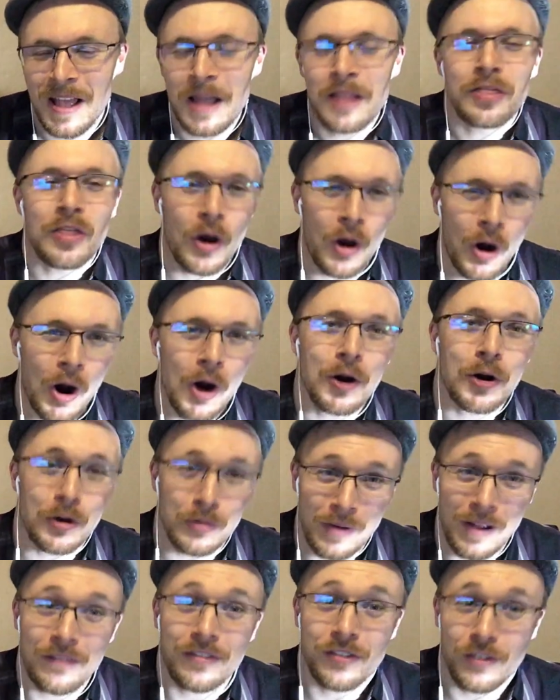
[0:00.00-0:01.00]
The harder
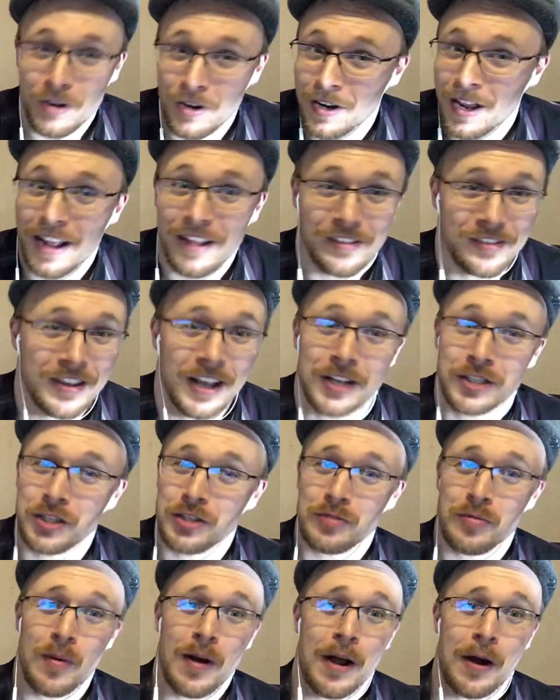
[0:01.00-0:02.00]
riffs are a nice touch
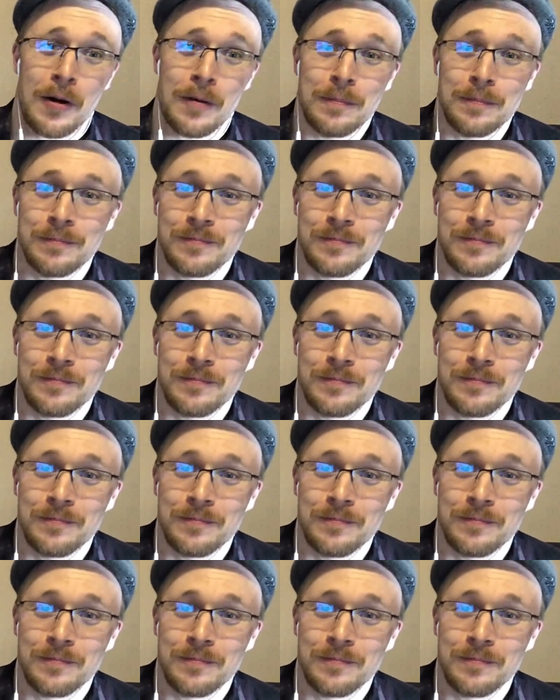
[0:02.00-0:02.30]
as well.